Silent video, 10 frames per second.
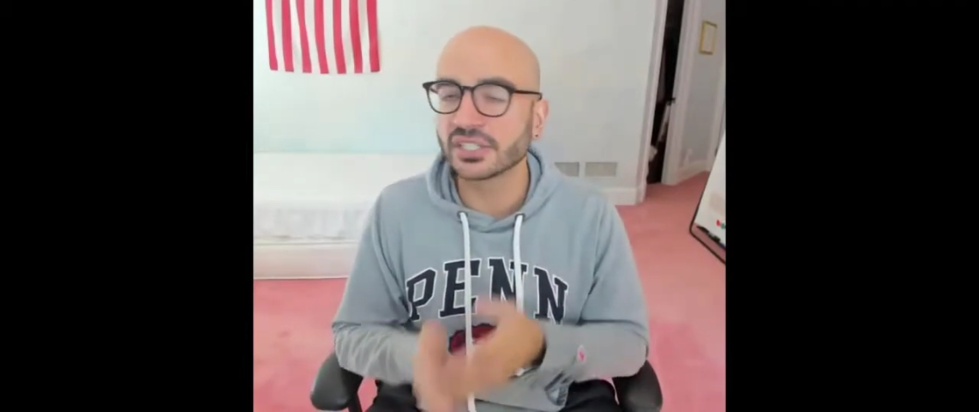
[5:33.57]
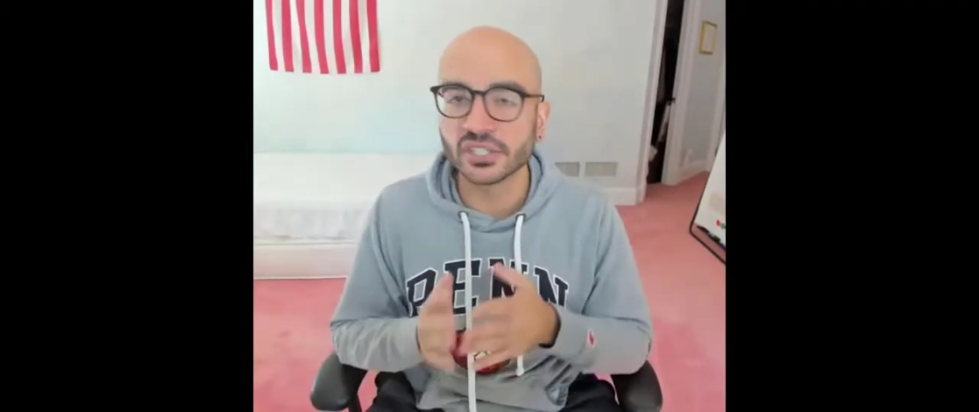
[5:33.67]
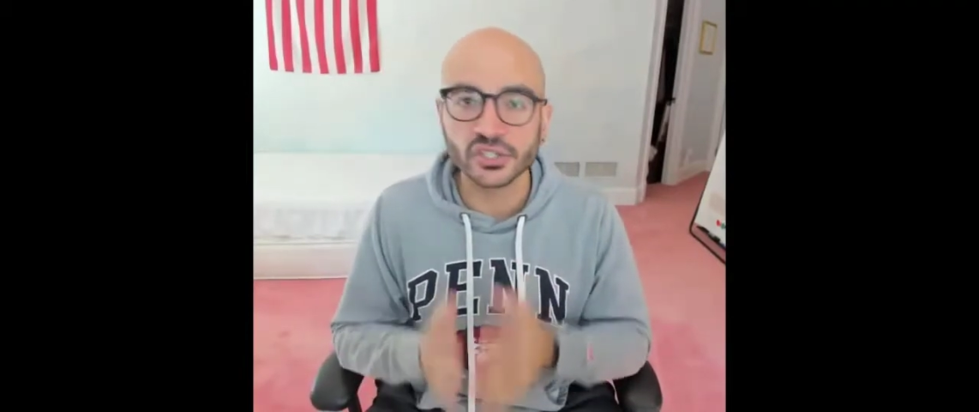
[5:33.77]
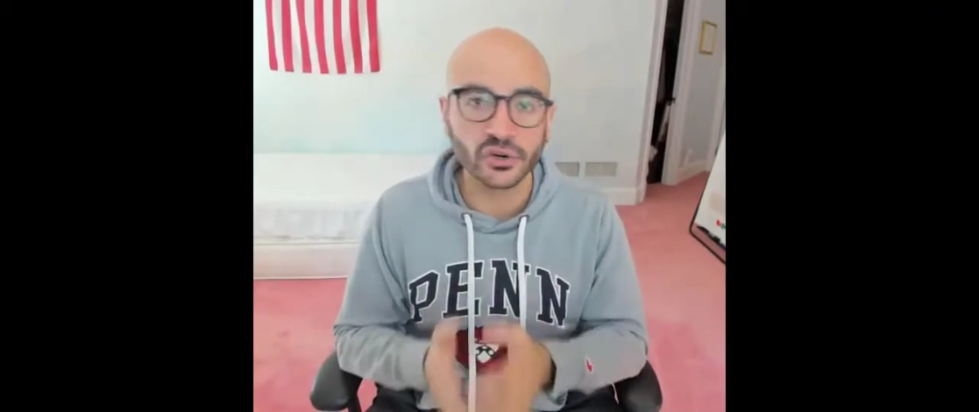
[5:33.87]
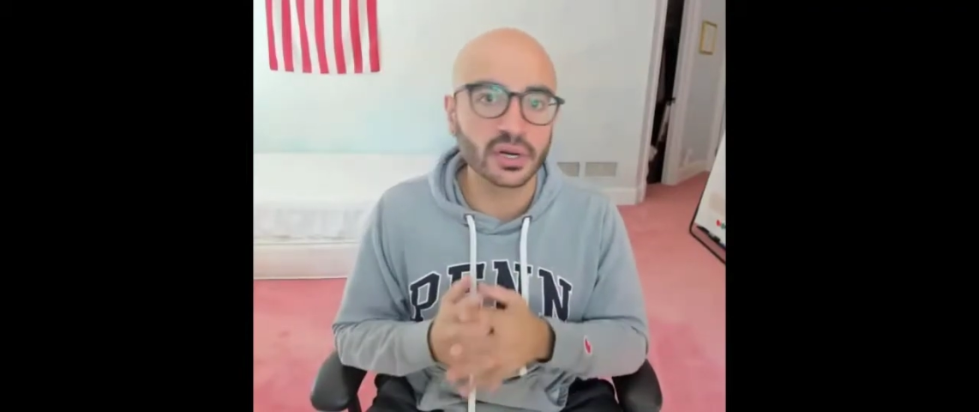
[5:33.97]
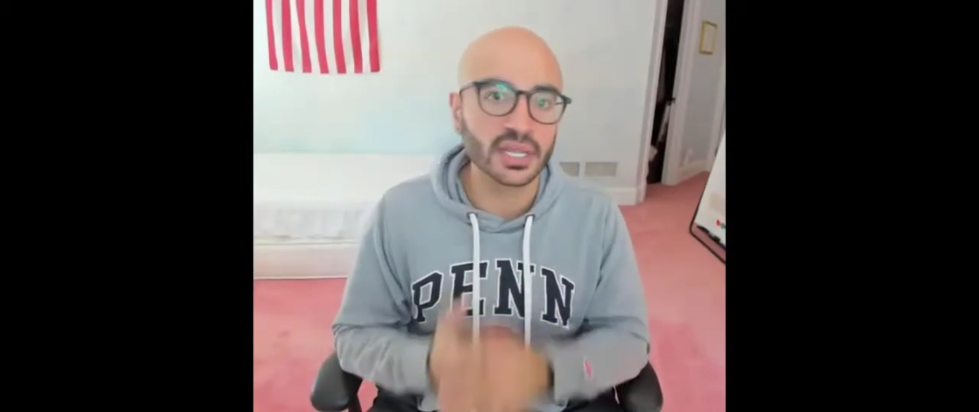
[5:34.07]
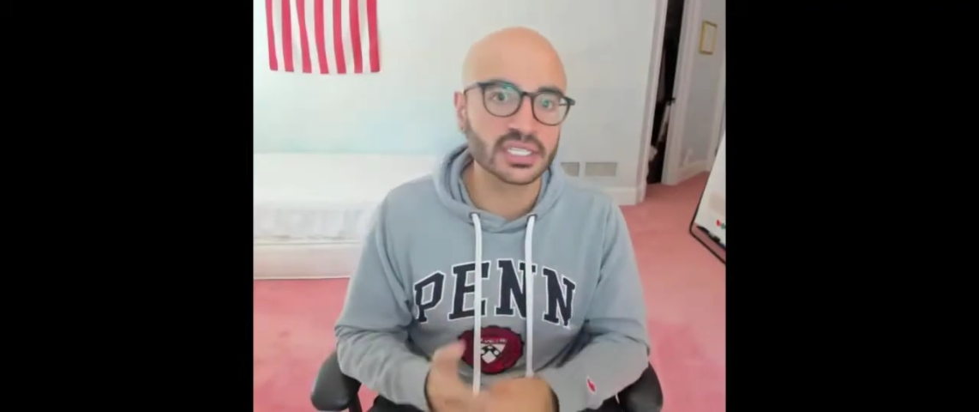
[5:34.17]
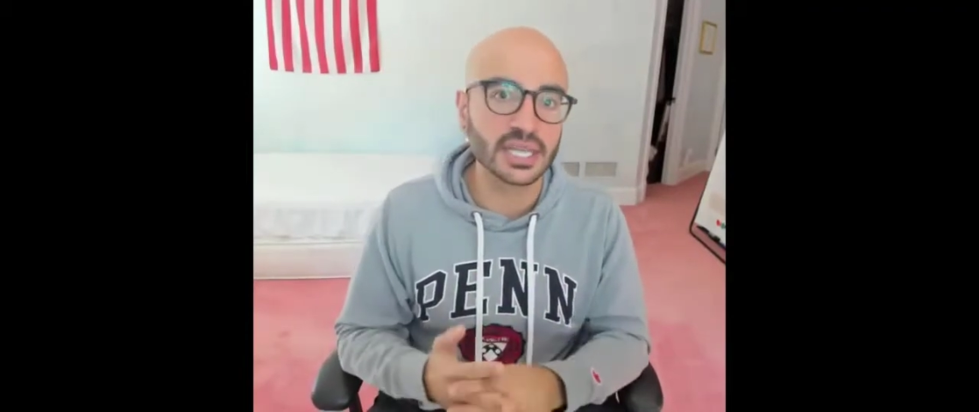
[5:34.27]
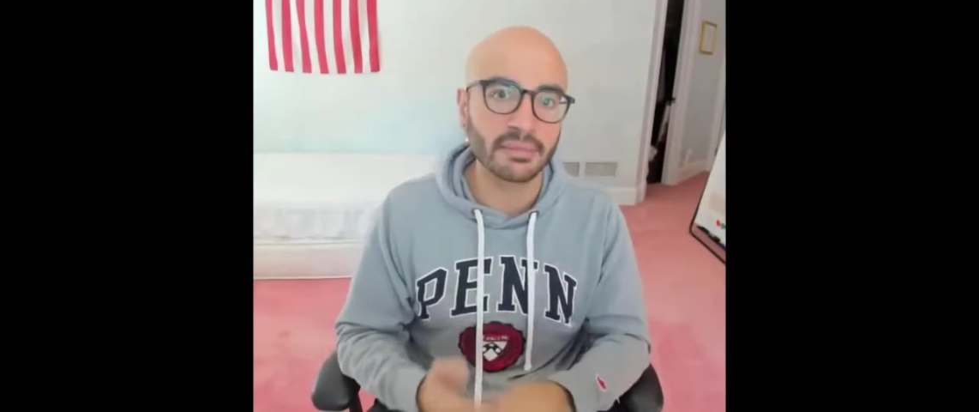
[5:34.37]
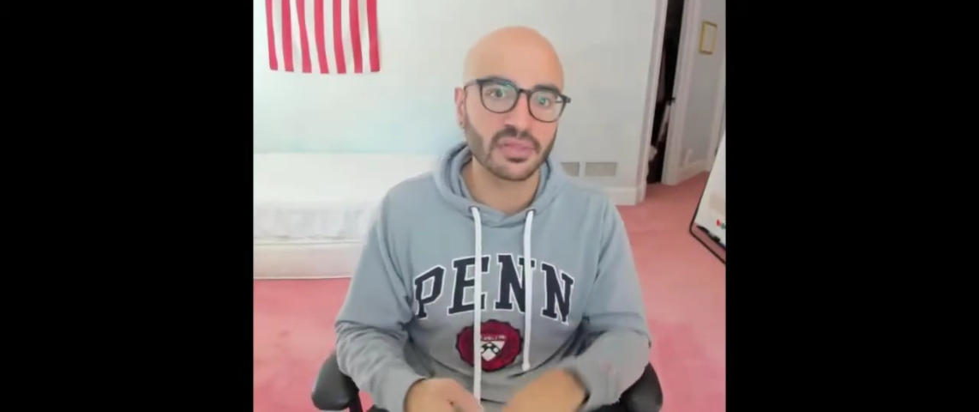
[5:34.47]
it's
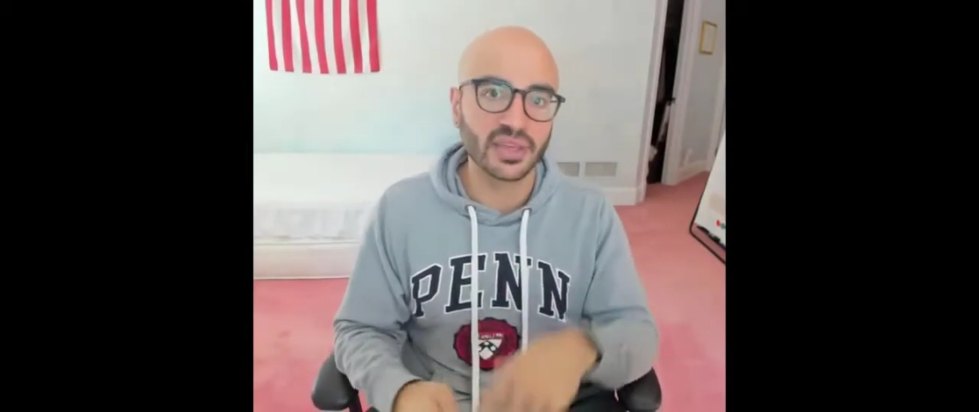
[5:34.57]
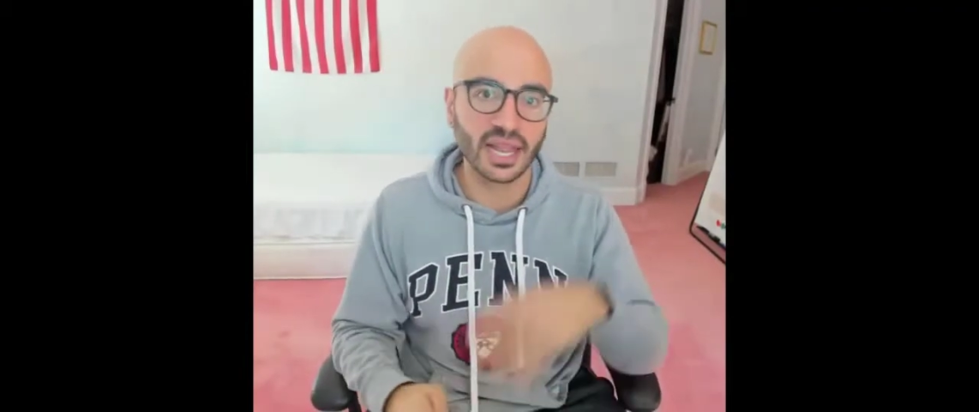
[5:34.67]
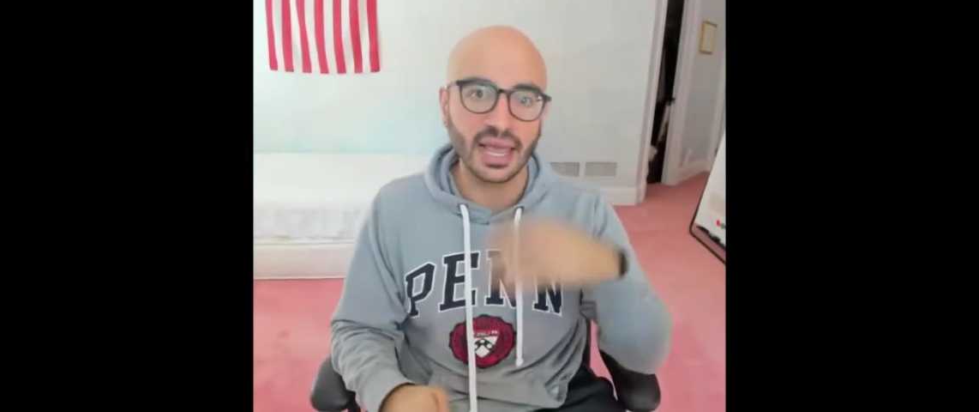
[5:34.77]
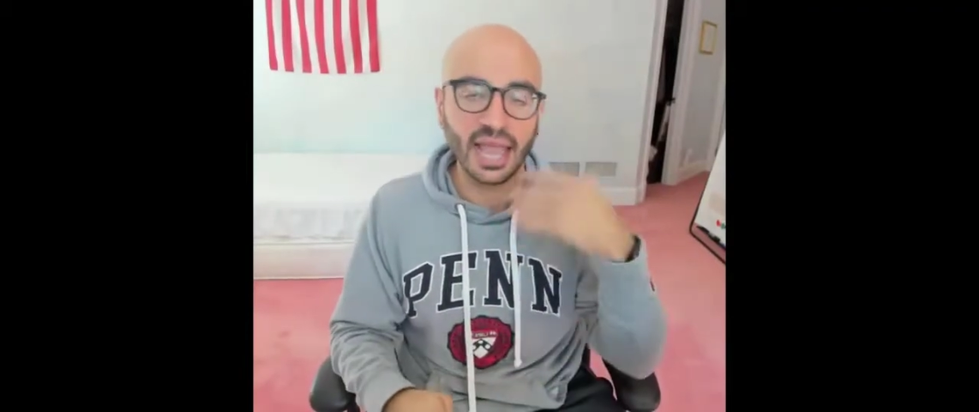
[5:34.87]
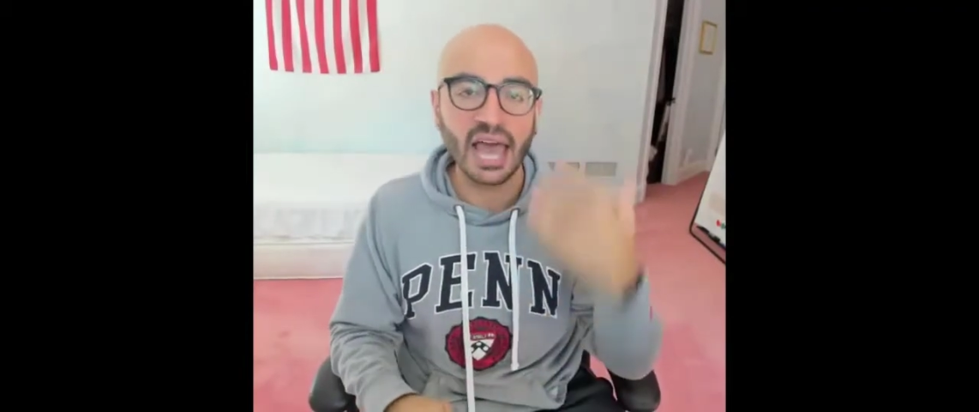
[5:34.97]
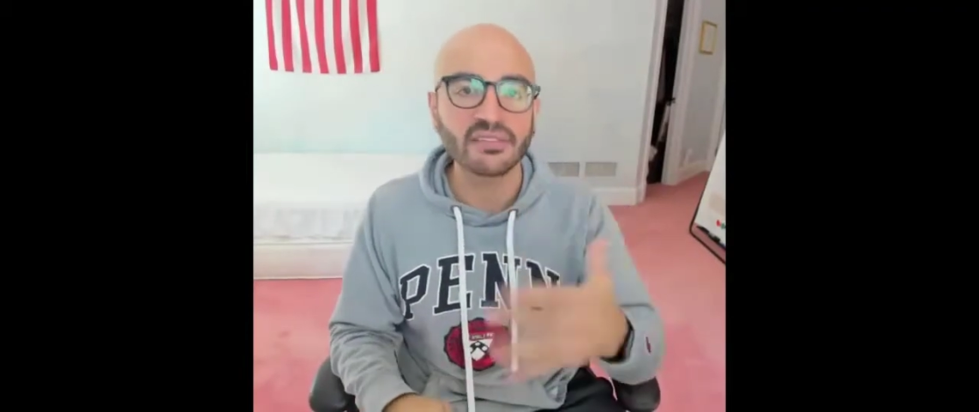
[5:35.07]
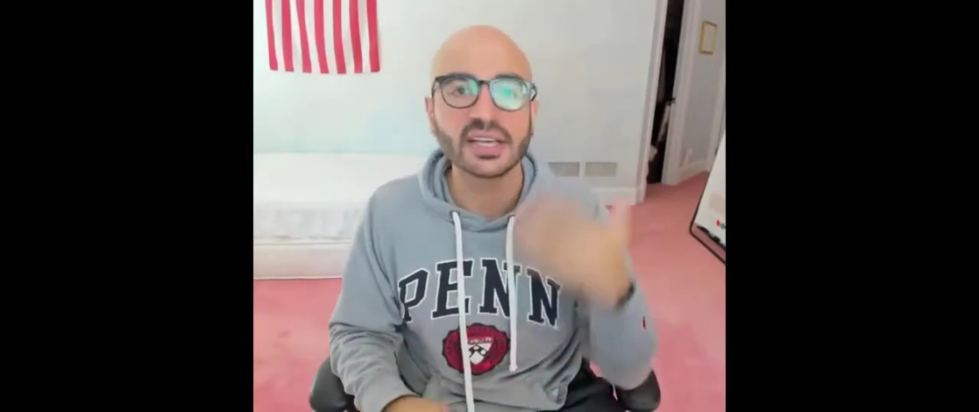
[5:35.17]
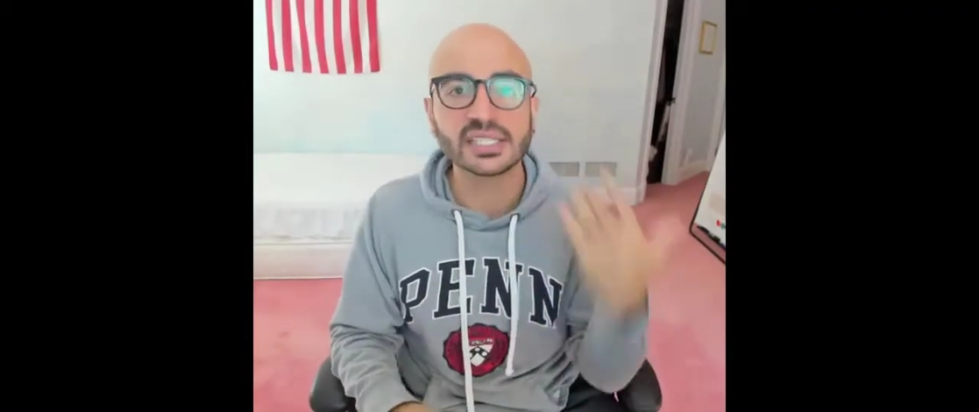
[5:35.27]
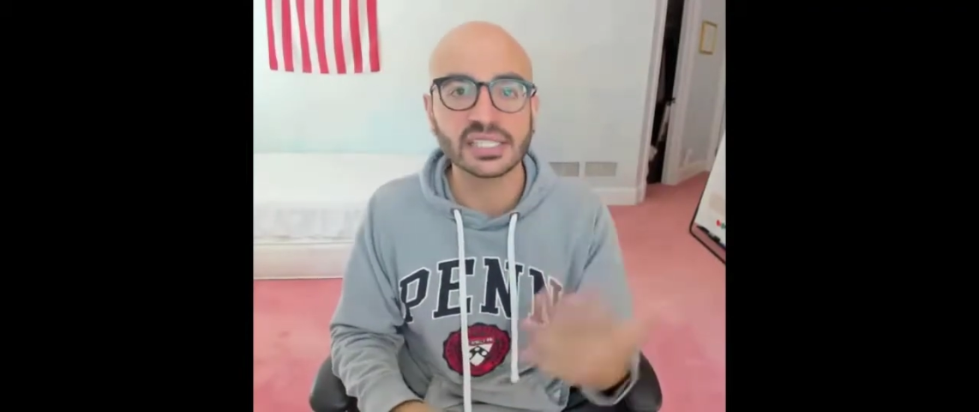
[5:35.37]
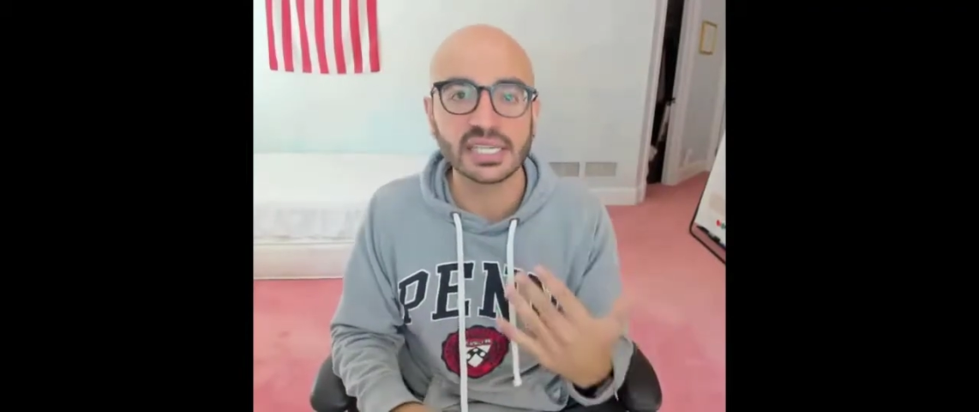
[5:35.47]
certainly something that like, have
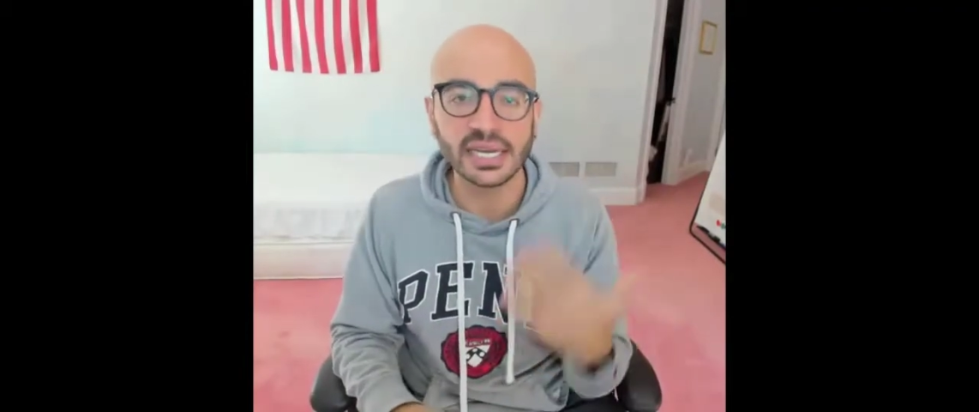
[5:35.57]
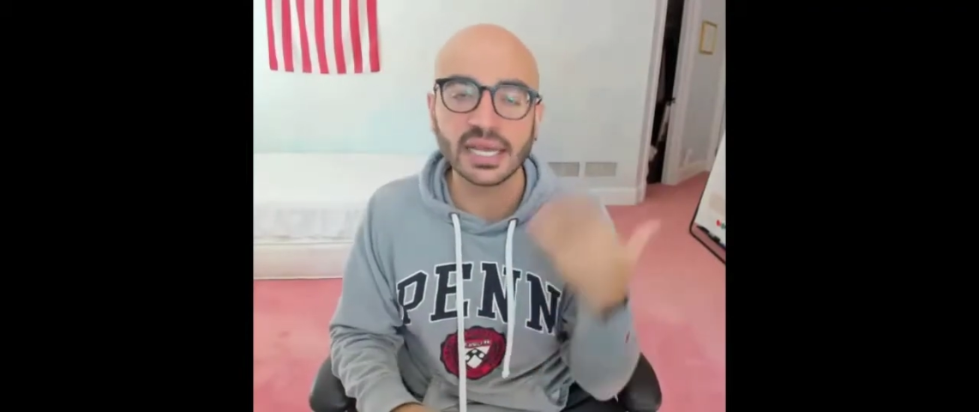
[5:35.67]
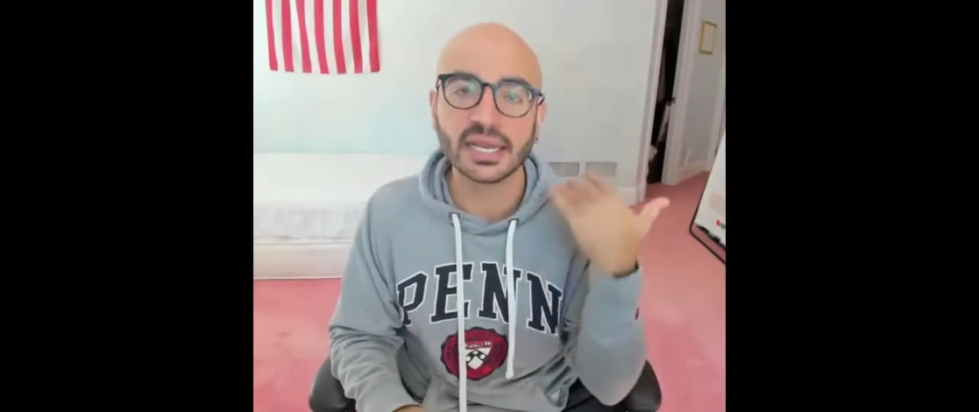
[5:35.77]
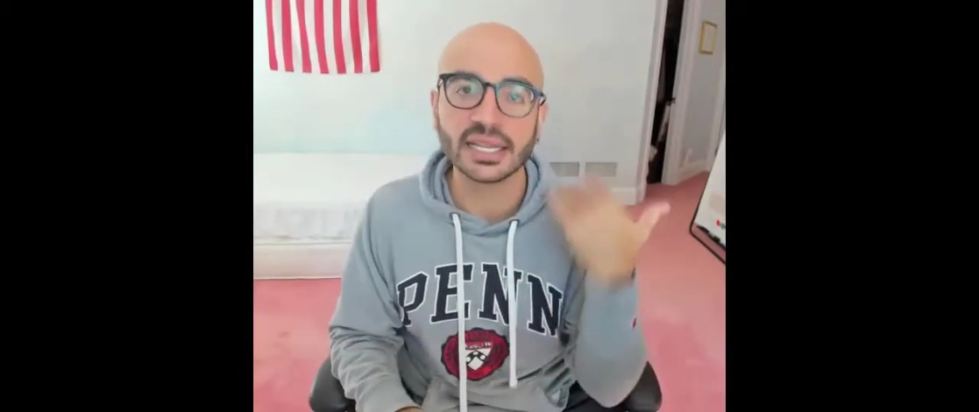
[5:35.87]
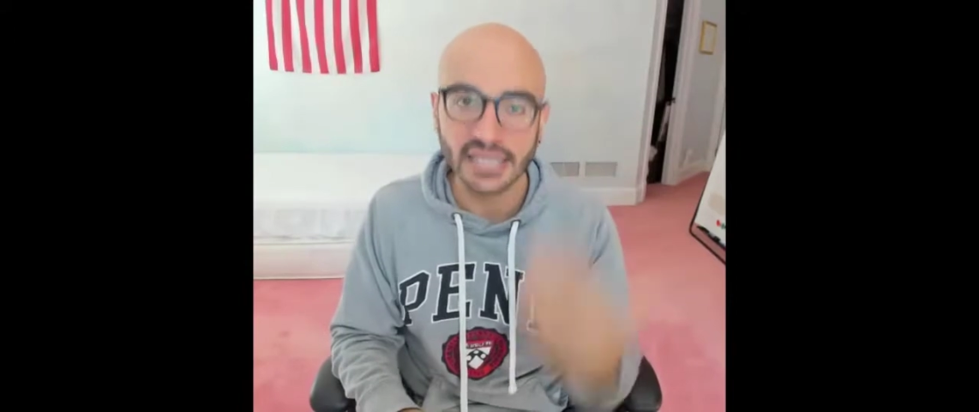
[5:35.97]
I seen it?